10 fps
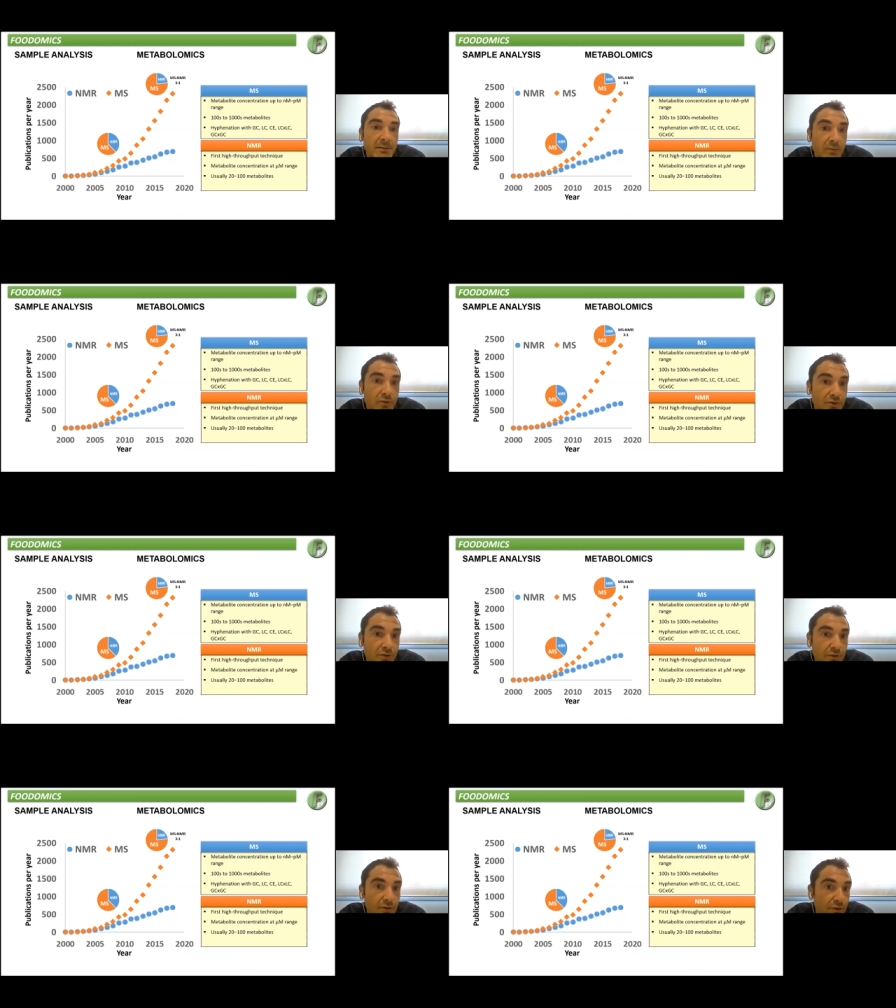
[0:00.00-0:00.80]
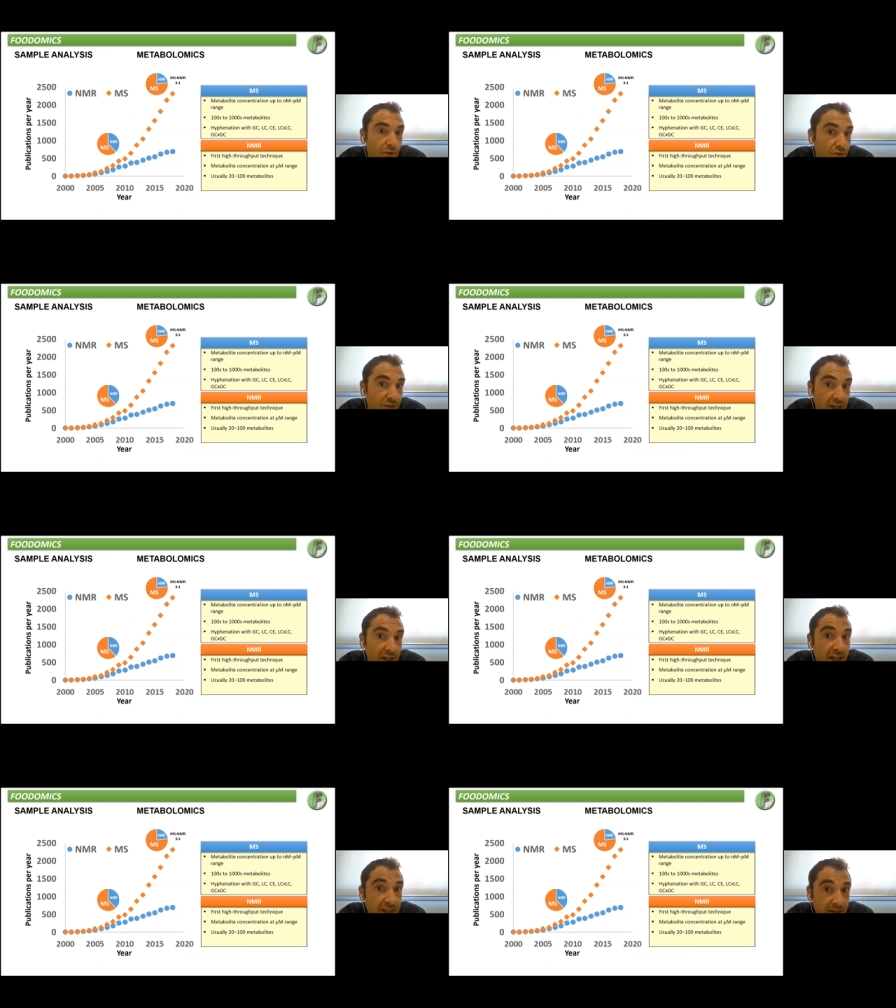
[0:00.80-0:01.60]
are the most used
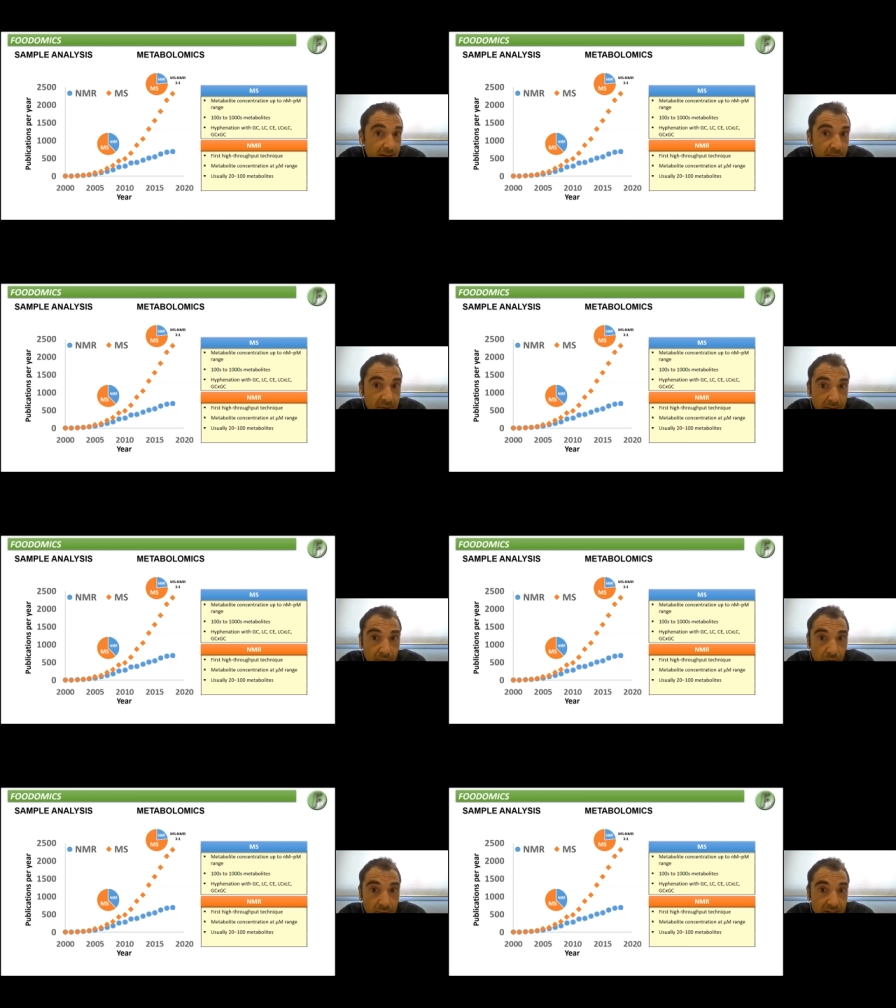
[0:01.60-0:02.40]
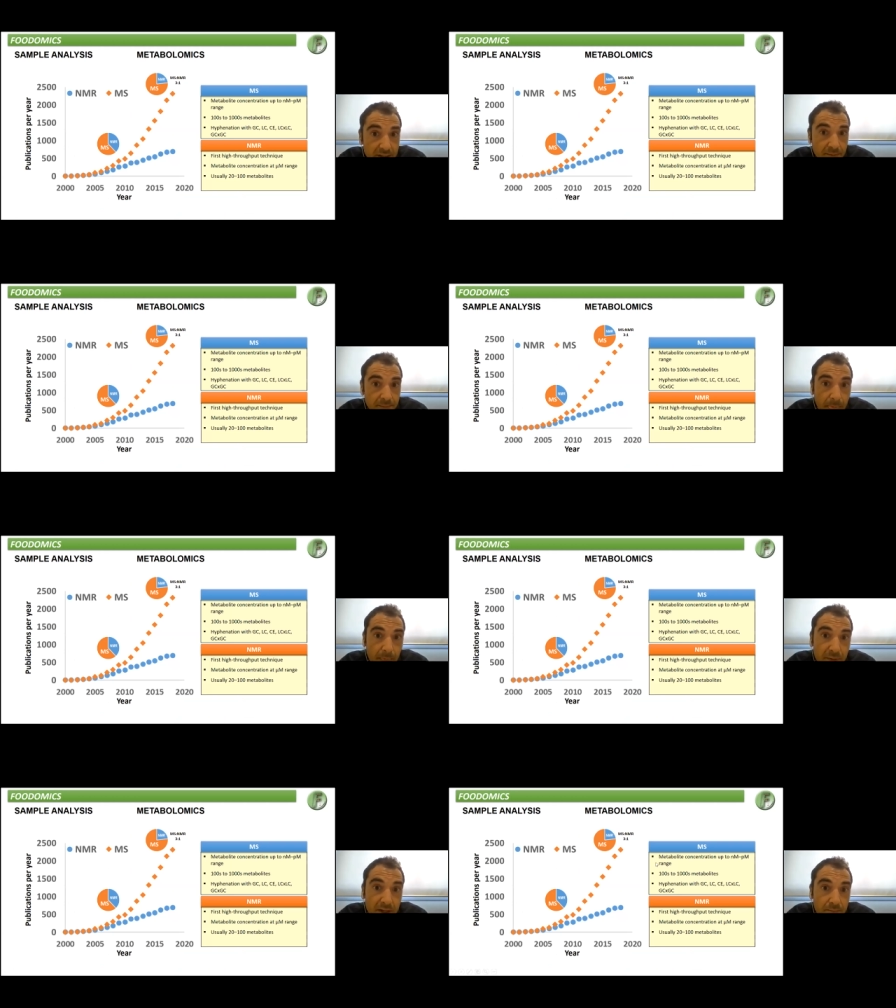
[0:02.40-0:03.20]
techniques in metabolomics,
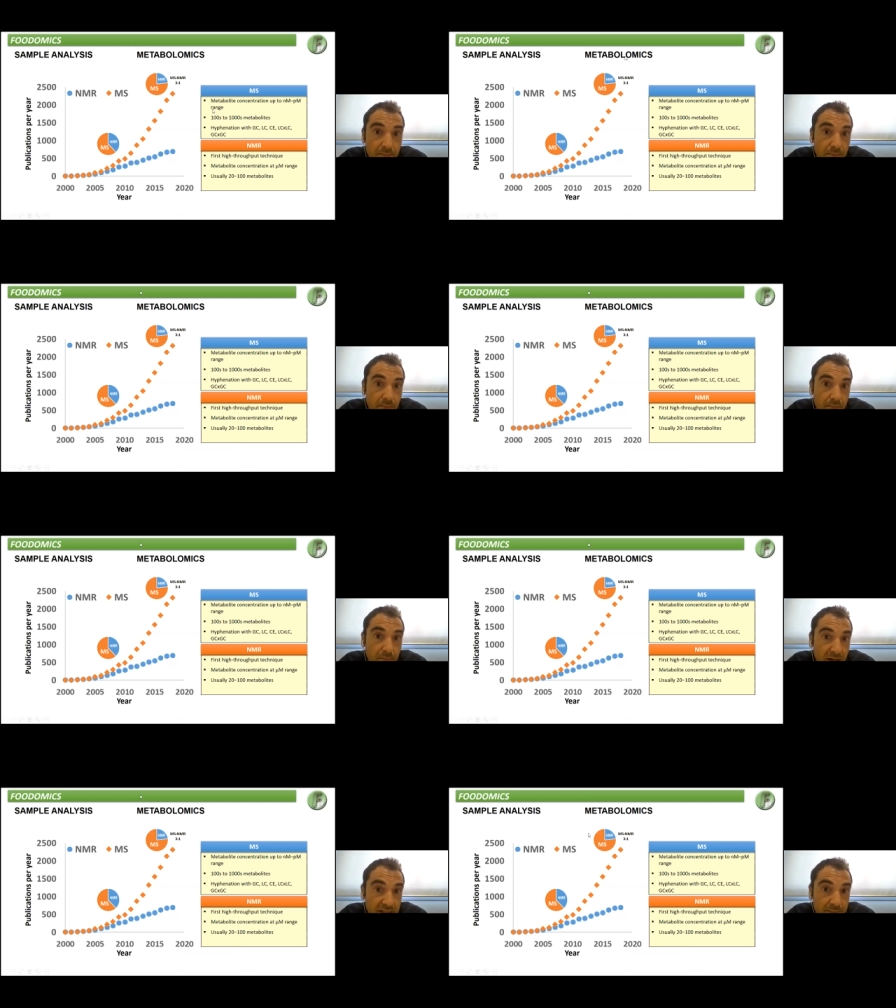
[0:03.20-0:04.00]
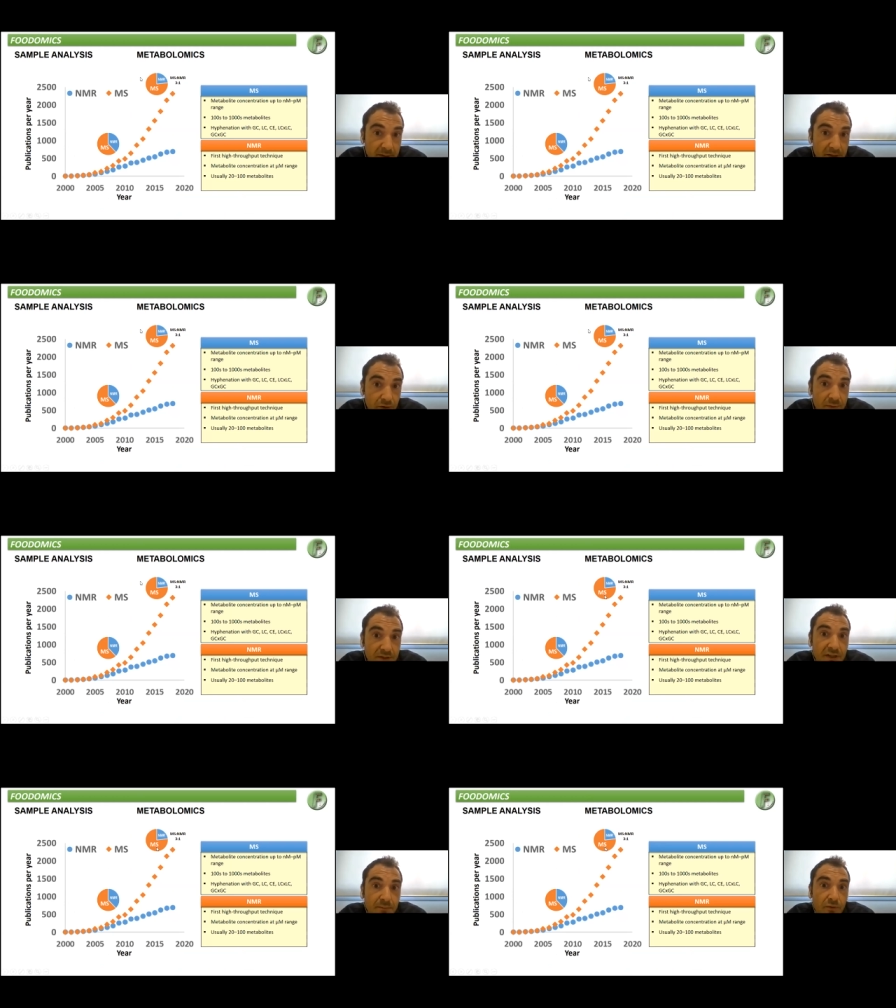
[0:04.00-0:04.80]
being mass
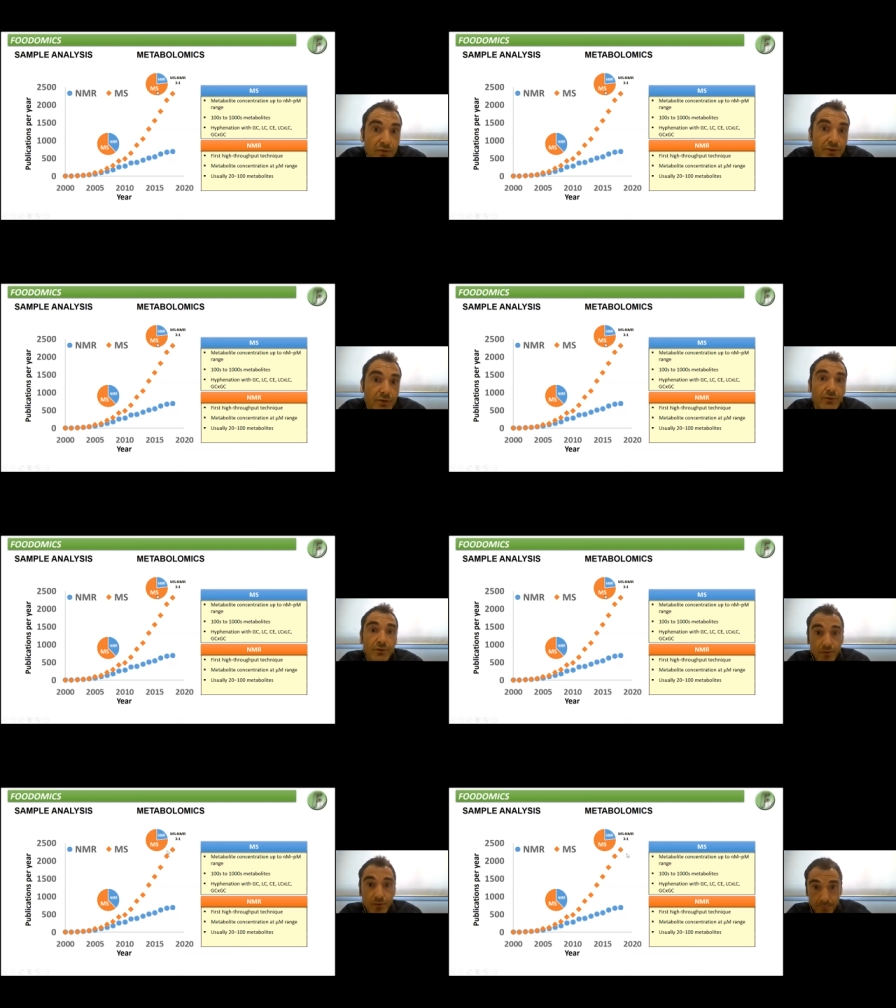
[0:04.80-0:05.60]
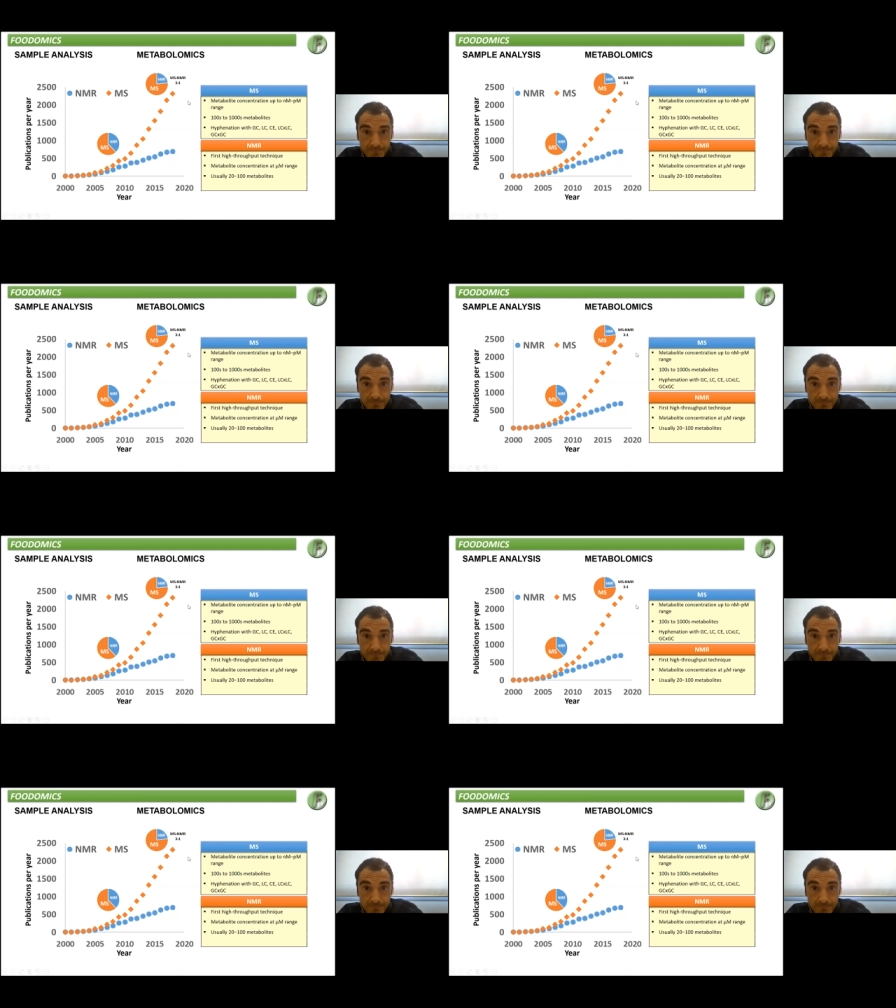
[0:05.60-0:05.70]
spectrometry the most used.